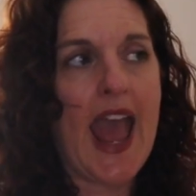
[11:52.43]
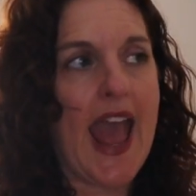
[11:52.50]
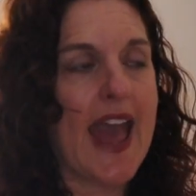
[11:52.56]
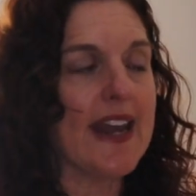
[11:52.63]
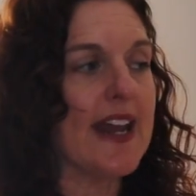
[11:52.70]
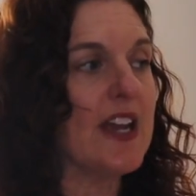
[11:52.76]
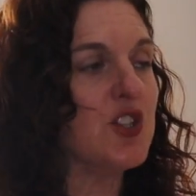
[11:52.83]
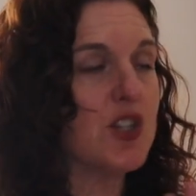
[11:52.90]

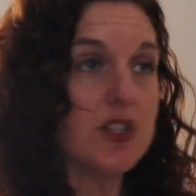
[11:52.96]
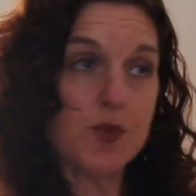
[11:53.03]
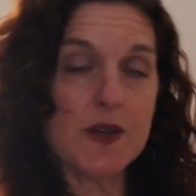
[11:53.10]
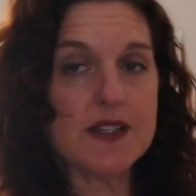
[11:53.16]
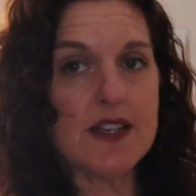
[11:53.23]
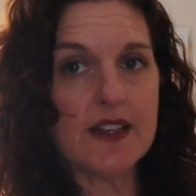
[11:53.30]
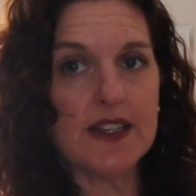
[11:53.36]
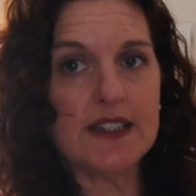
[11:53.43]
And I just
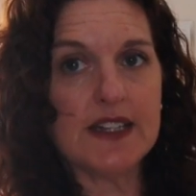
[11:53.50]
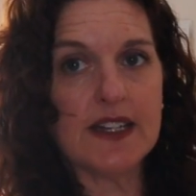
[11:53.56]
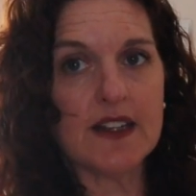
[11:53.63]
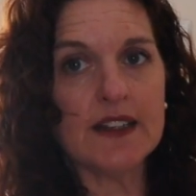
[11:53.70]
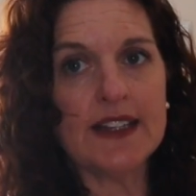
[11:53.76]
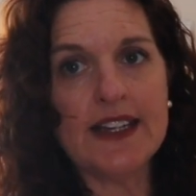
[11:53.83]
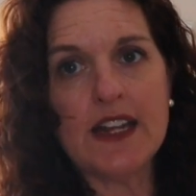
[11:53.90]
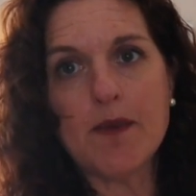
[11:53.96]
recently did a
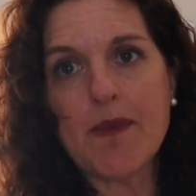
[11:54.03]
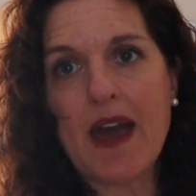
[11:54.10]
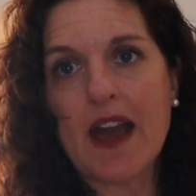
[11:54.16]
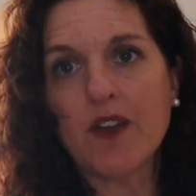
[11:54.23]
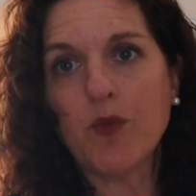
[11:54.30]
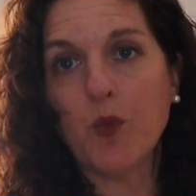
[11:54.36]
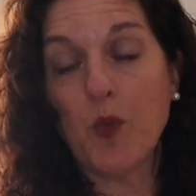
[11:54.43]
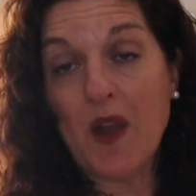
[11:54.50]
clean up
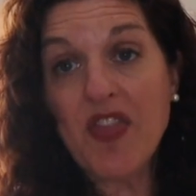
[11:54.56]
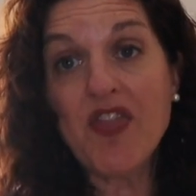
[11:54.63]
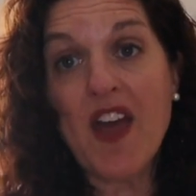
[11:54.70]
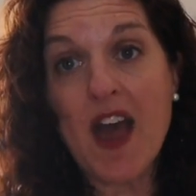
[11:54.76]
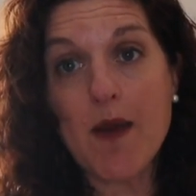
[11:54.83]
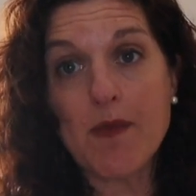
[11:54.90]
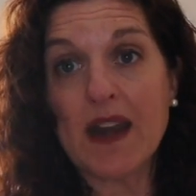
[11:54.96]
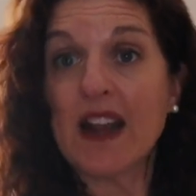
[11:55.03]
bag with
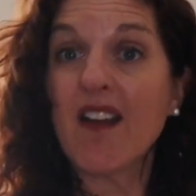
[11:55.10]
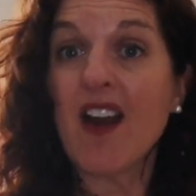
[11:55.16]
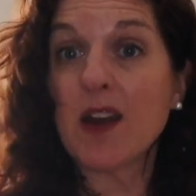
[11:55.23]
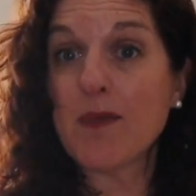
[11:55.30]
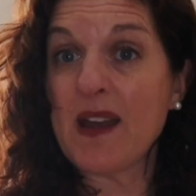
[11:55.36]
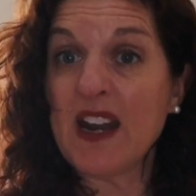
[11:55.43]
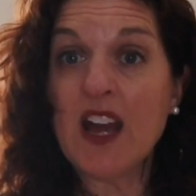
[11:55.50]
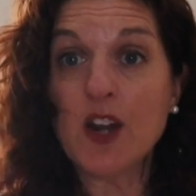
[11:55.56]
them, and I
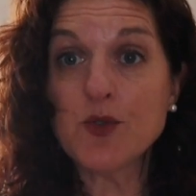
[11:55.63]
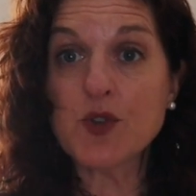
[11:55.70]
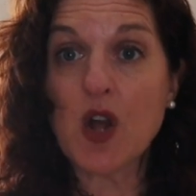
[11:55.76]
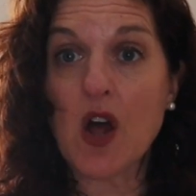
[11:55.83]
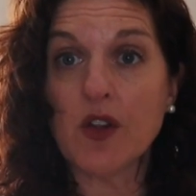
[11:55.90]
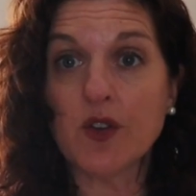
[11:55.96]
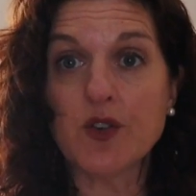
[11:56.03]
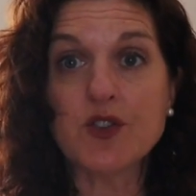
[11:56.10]
got about
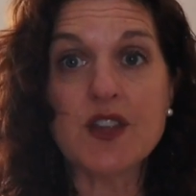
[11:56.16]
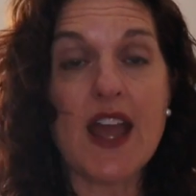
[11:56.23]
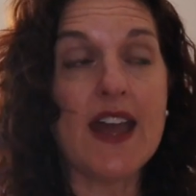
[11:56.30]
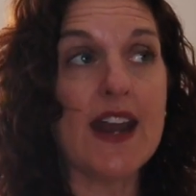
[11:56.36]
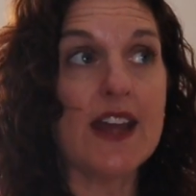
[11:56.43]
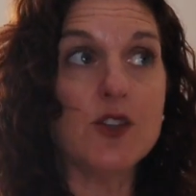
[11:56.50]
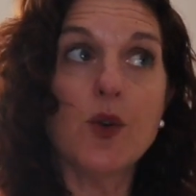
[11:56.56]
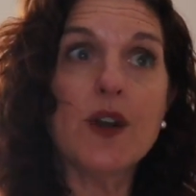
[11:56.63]
$100,
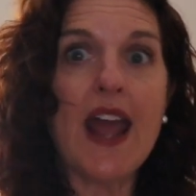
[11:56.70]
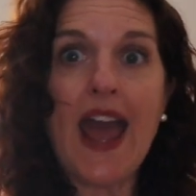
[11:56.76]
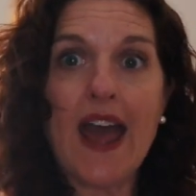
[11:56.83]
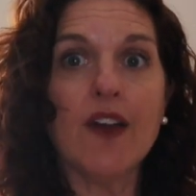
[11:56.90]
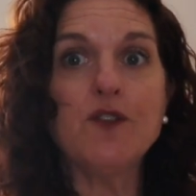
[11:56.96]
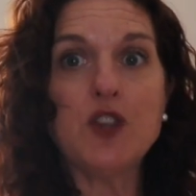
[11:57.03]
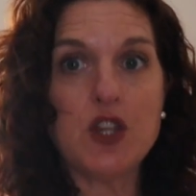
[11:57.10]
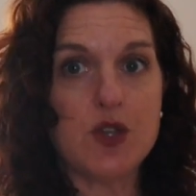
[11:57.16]
and I don't
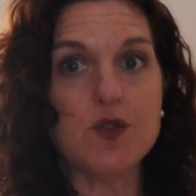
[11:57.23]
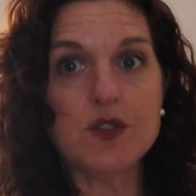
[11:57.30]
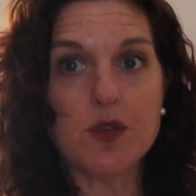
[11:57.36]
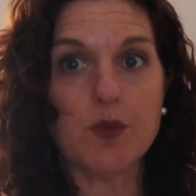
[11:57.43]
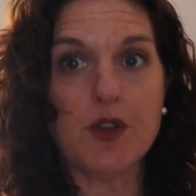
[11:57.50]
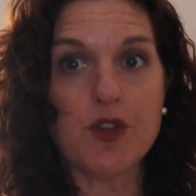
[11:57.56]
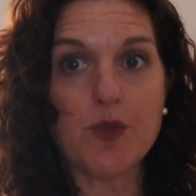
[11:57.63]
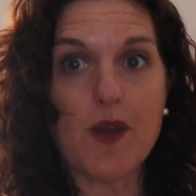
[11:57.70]
have to use
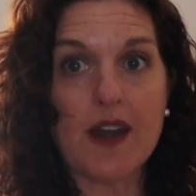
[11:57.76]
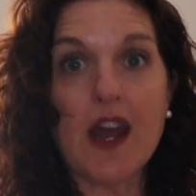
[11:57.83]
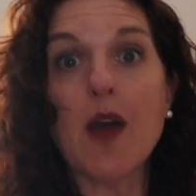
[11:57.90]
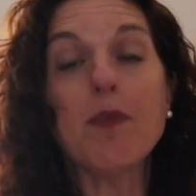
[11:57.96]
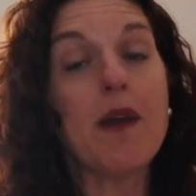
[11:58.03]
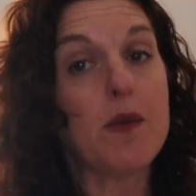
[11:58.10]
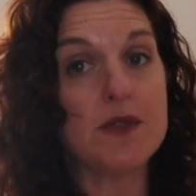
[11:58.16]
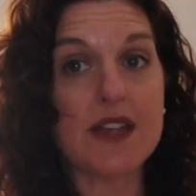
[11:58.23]
it with
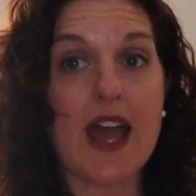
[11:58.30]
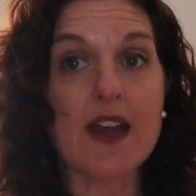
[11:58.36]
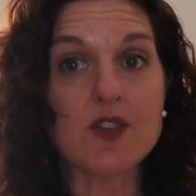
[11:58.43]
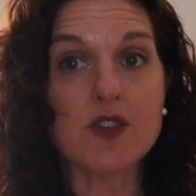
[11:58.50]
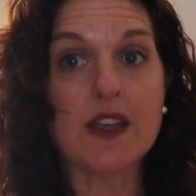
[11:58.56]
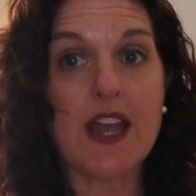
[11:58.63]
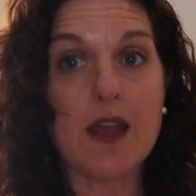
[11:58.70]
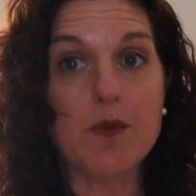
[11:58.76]
ThredUp. I was
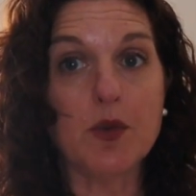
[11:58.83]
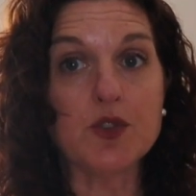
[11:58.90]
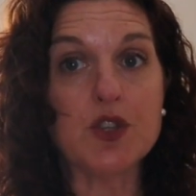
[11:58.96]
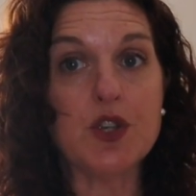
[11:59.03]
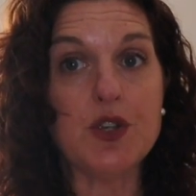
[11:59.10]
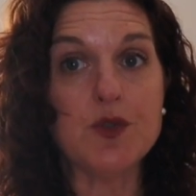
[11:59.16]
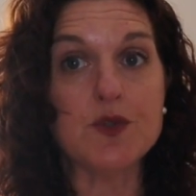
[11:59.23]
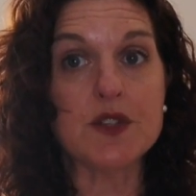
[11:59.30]
actually able
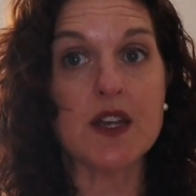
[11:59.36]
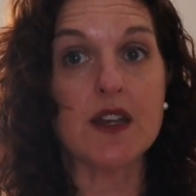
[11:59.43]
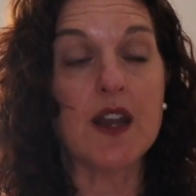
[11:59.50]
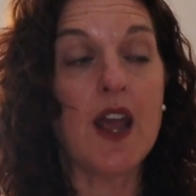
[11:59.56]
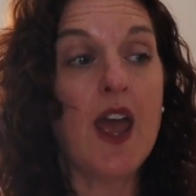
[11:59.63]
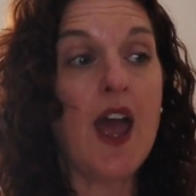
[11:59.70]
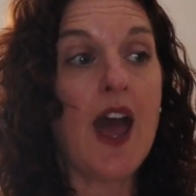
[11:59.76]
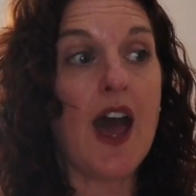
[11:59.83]
to use it
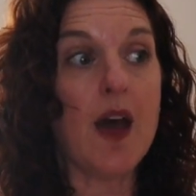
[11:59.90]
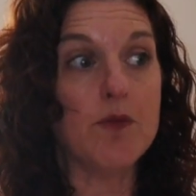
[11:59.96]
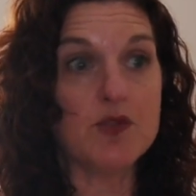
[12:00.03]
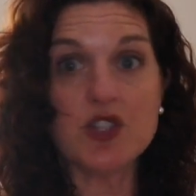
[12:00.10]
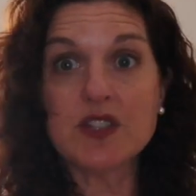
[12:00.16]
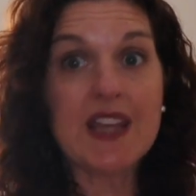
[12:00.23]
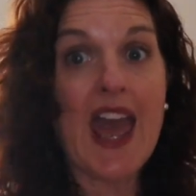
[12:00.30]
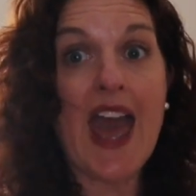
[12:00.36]
just